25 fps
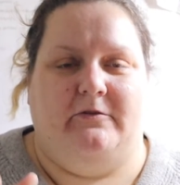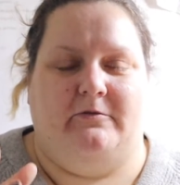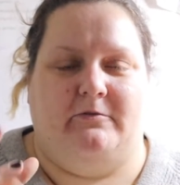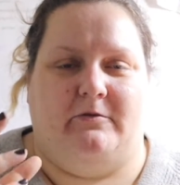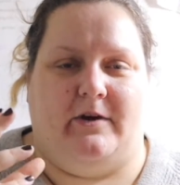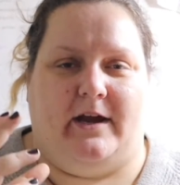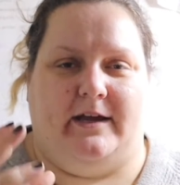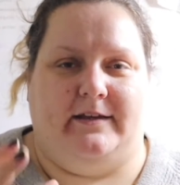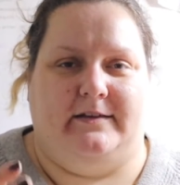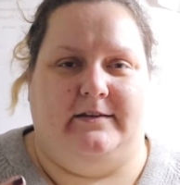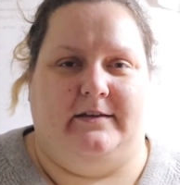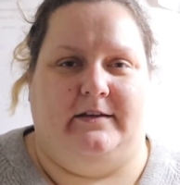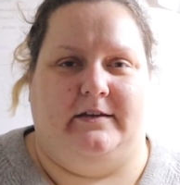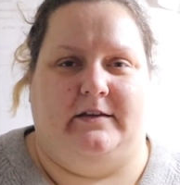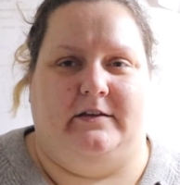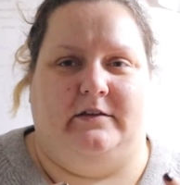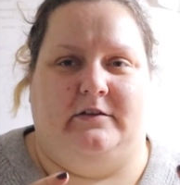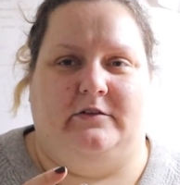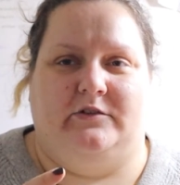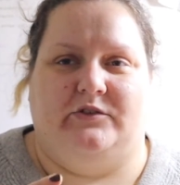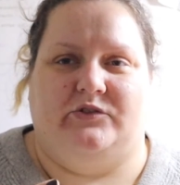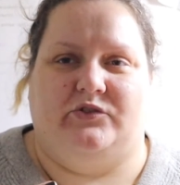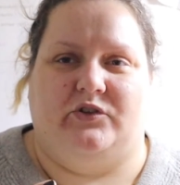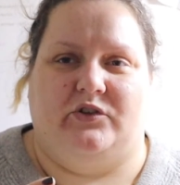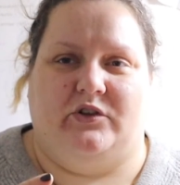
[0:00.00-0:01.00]
writing and
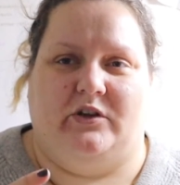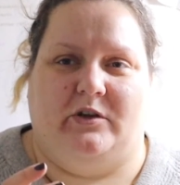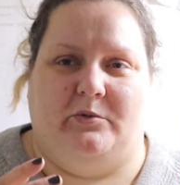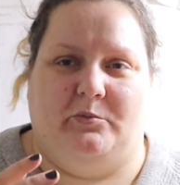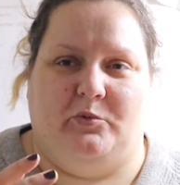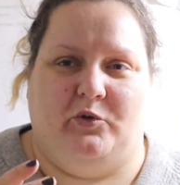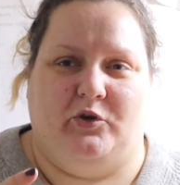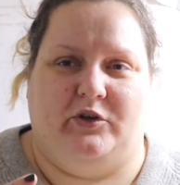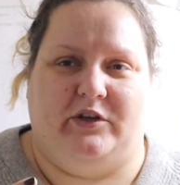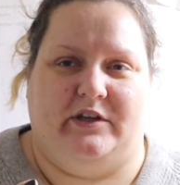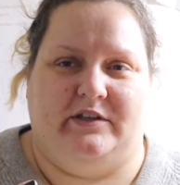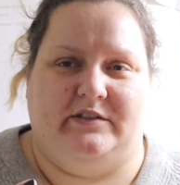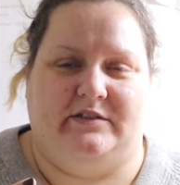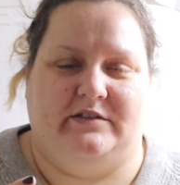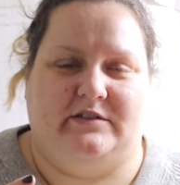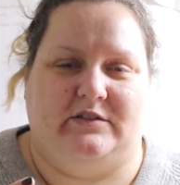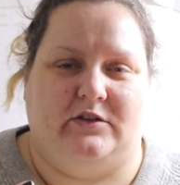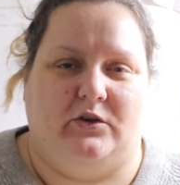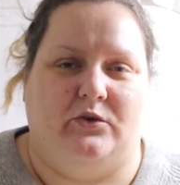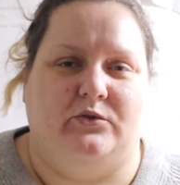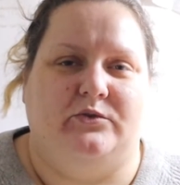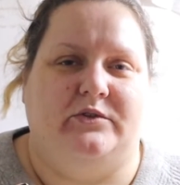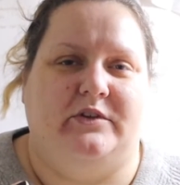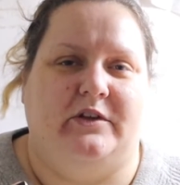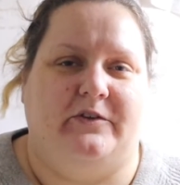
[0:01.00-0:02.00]
illustrating a book is
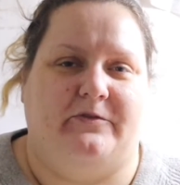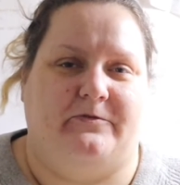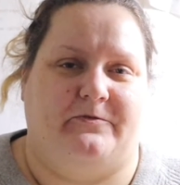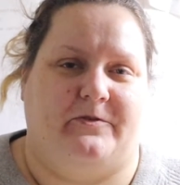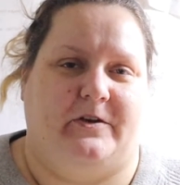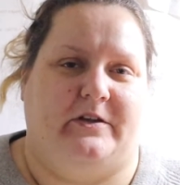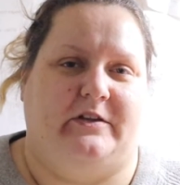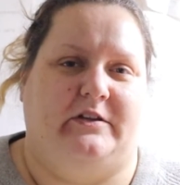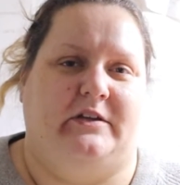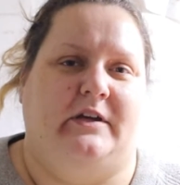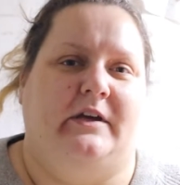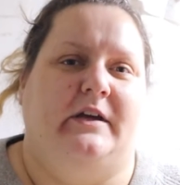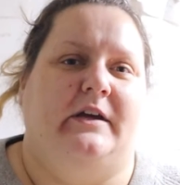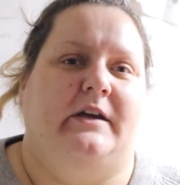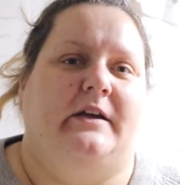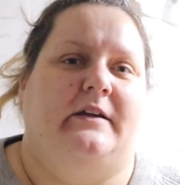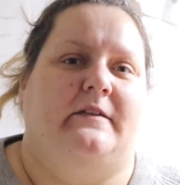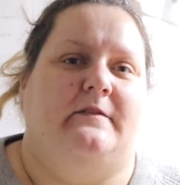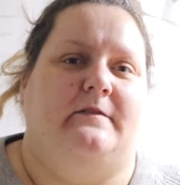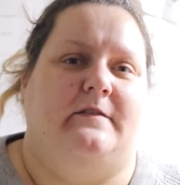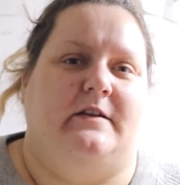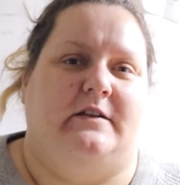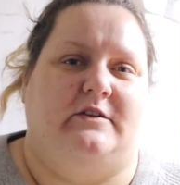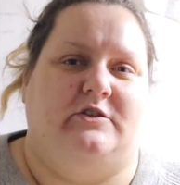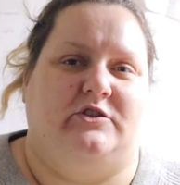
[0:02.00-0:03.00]
so different
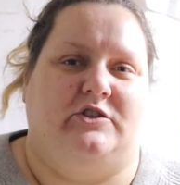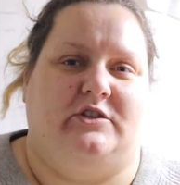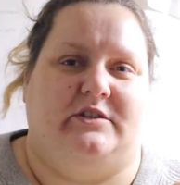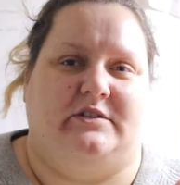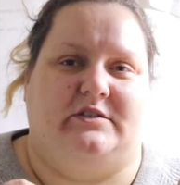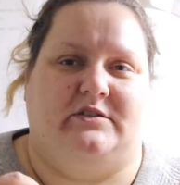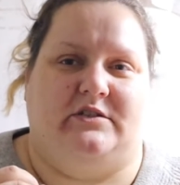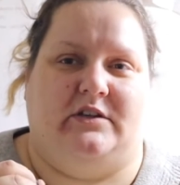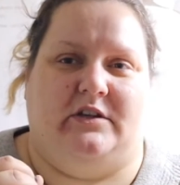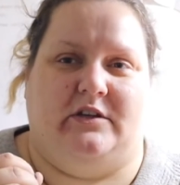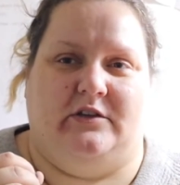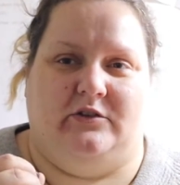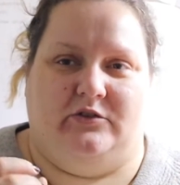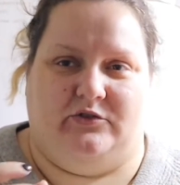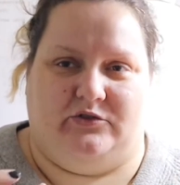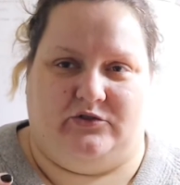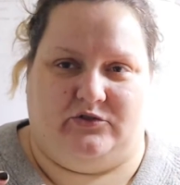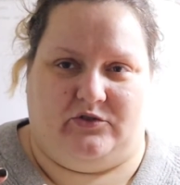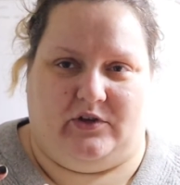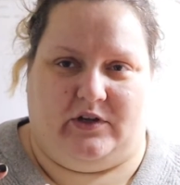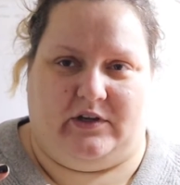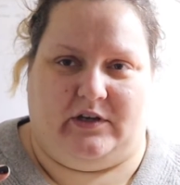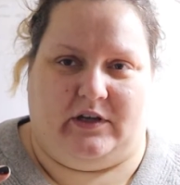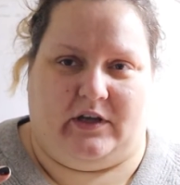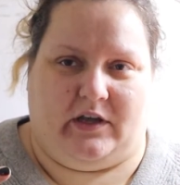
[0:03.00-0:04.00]
than just
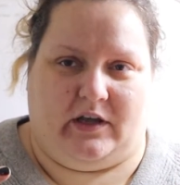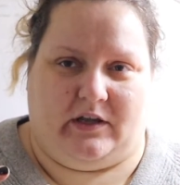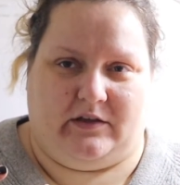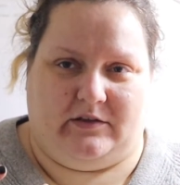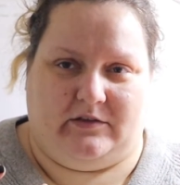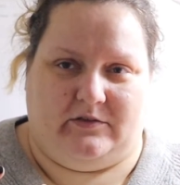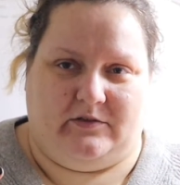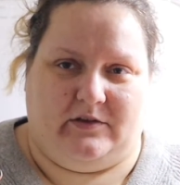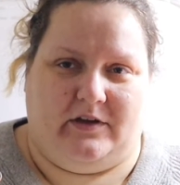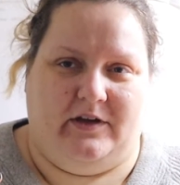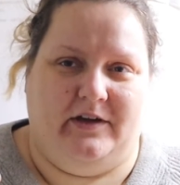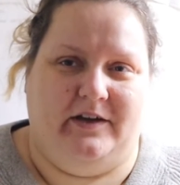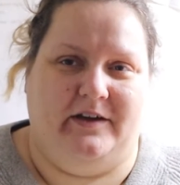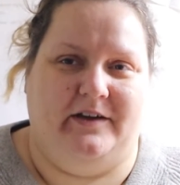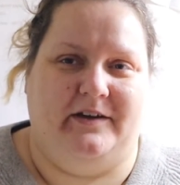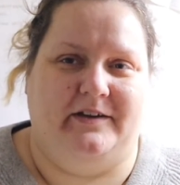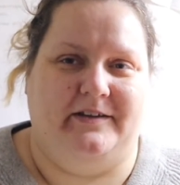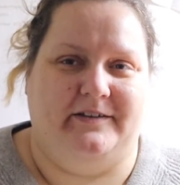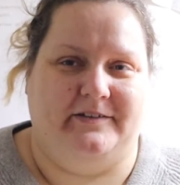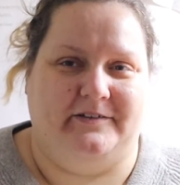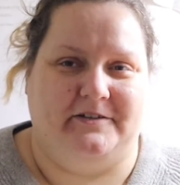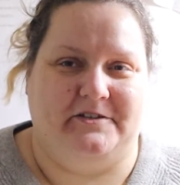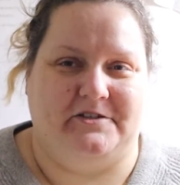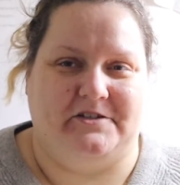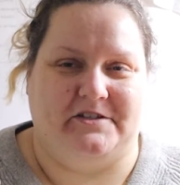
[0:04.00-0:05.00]
illustrating it,
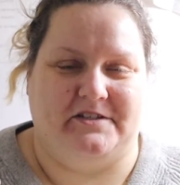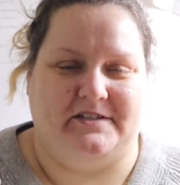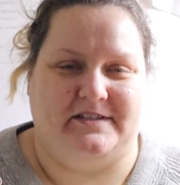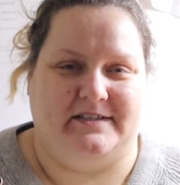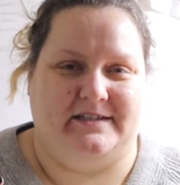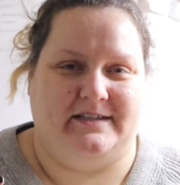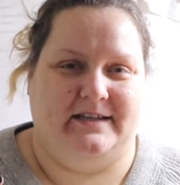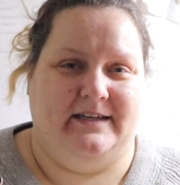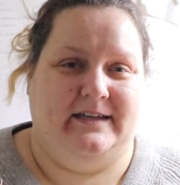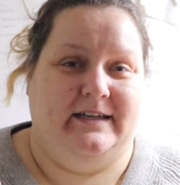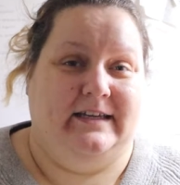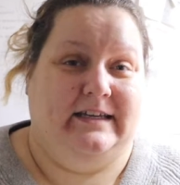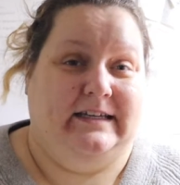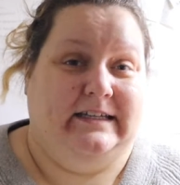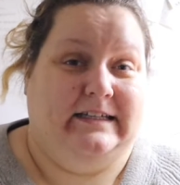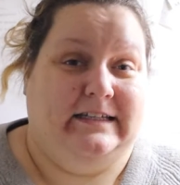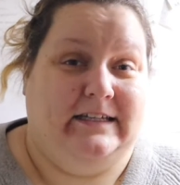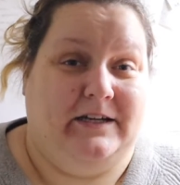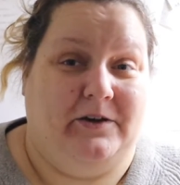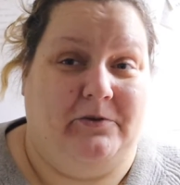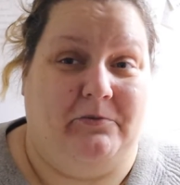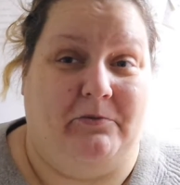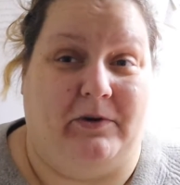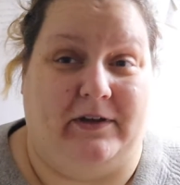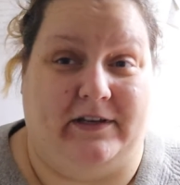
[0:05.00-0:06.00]
which is
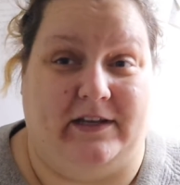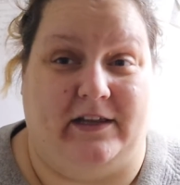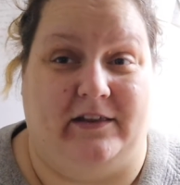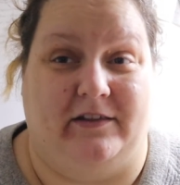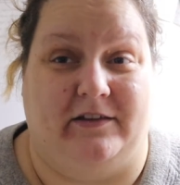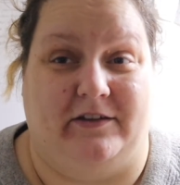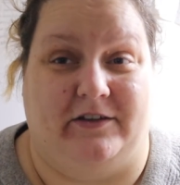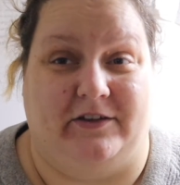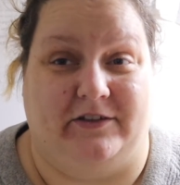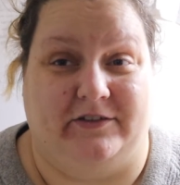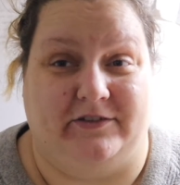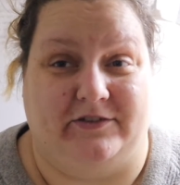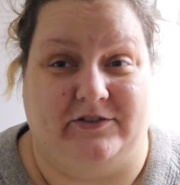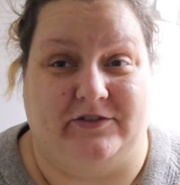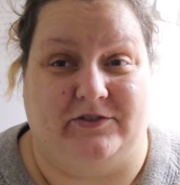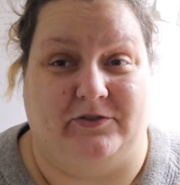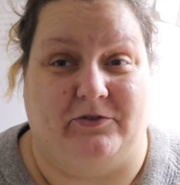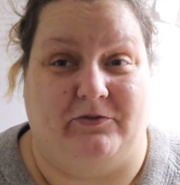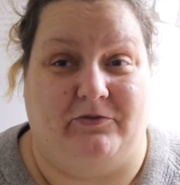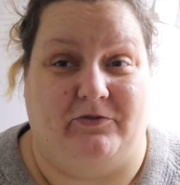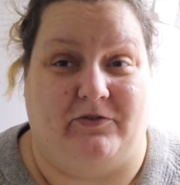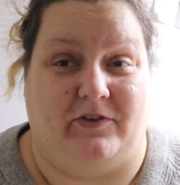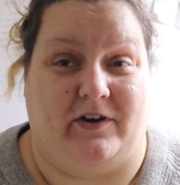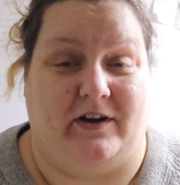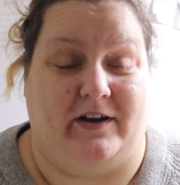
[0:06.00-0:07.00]
what I learned
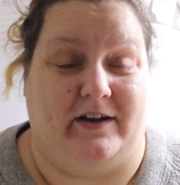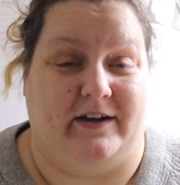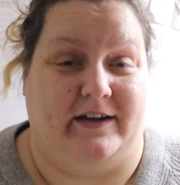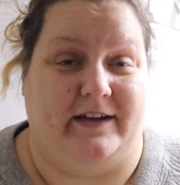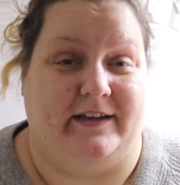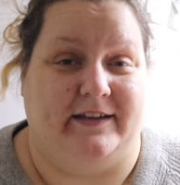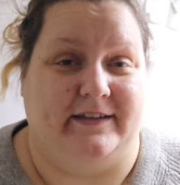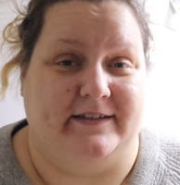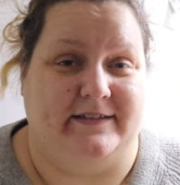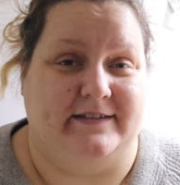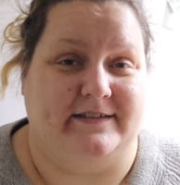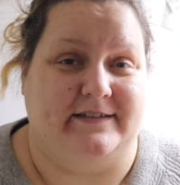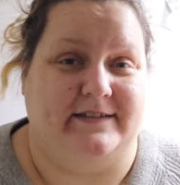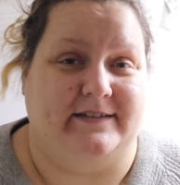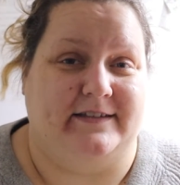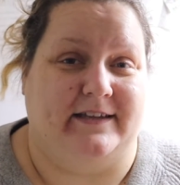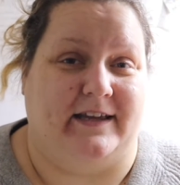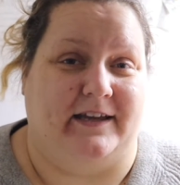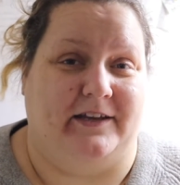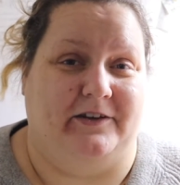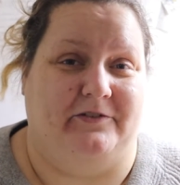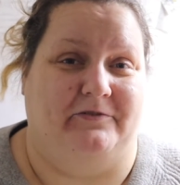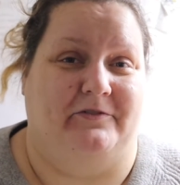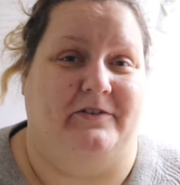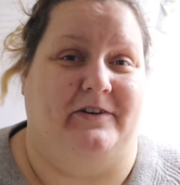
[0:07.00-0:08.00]
so far, is
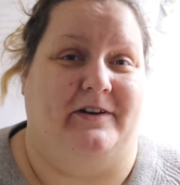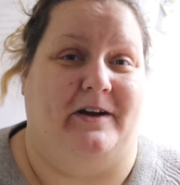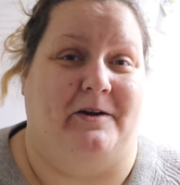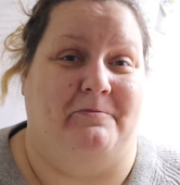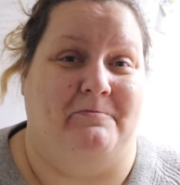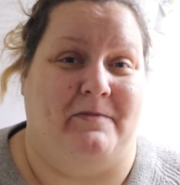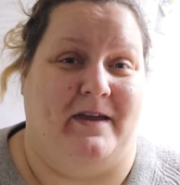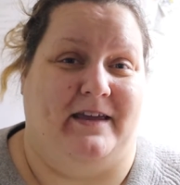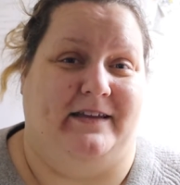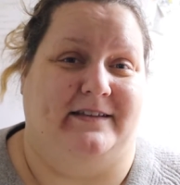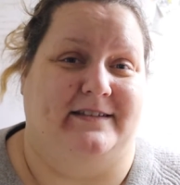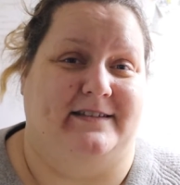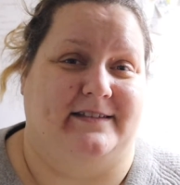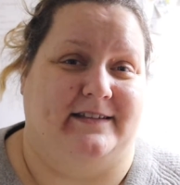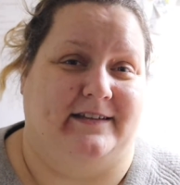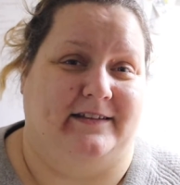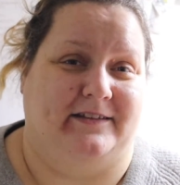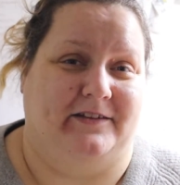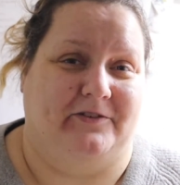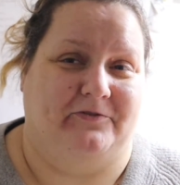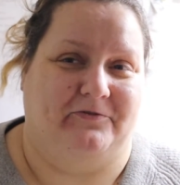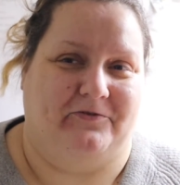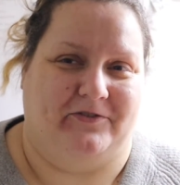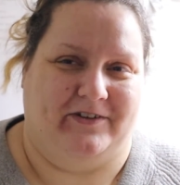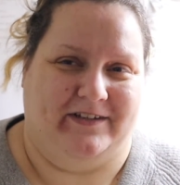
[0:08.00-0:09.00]
kind of an amazing
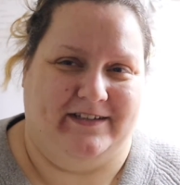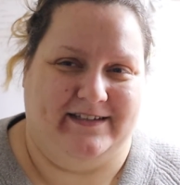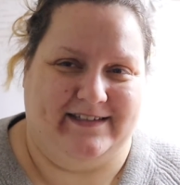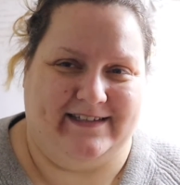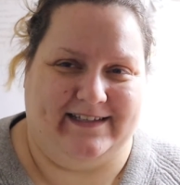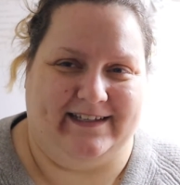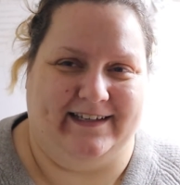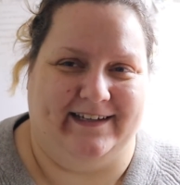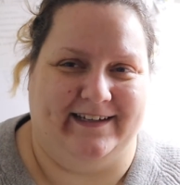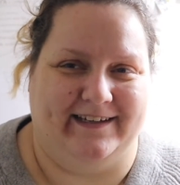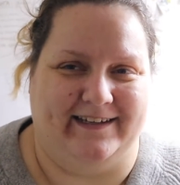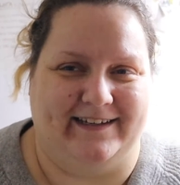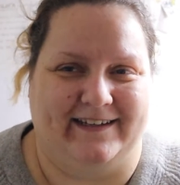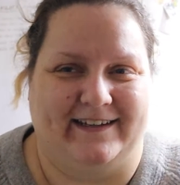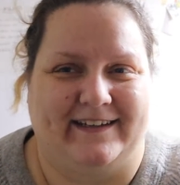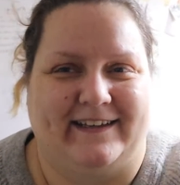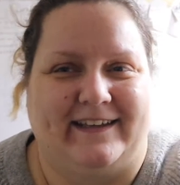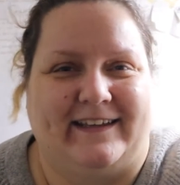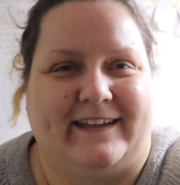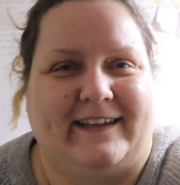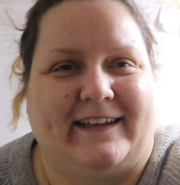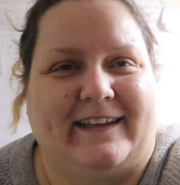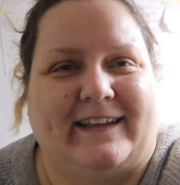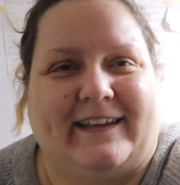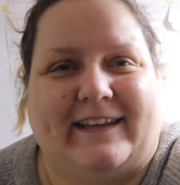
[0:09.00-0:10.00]
difference.
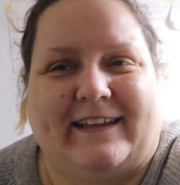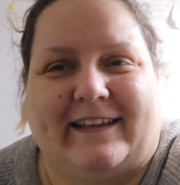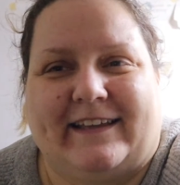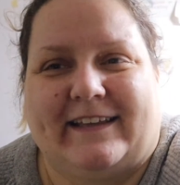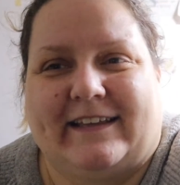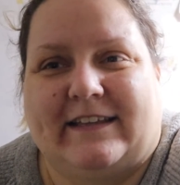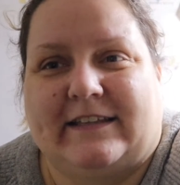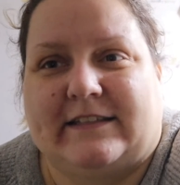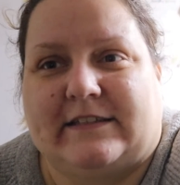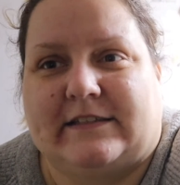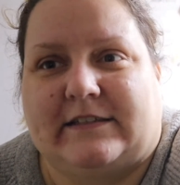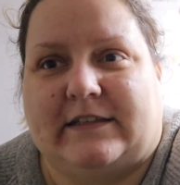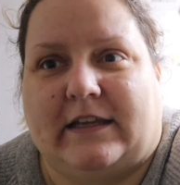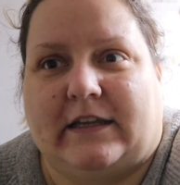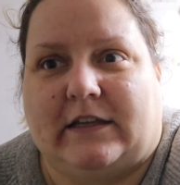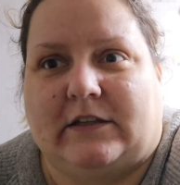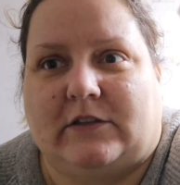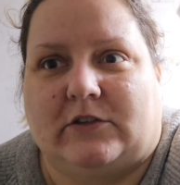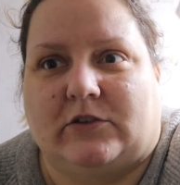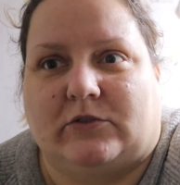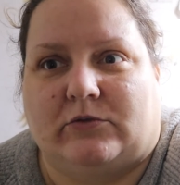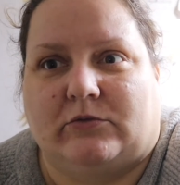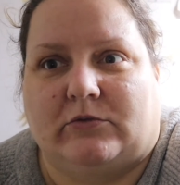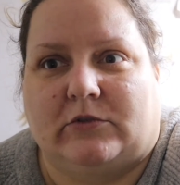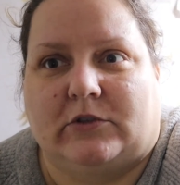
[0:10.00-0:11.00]
Stay
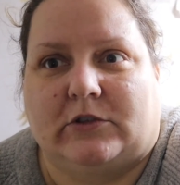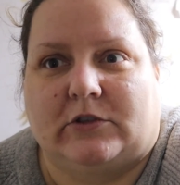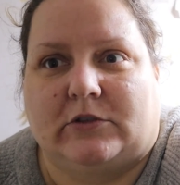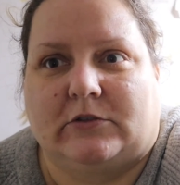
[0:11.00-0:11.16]
tuned.